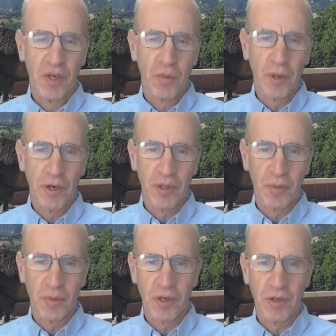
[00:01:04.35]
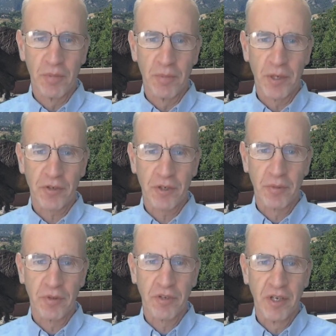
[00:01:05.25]
where in the world the picture
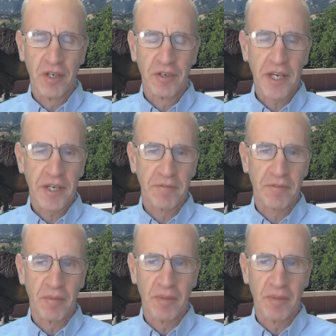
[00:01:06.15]
was taken from.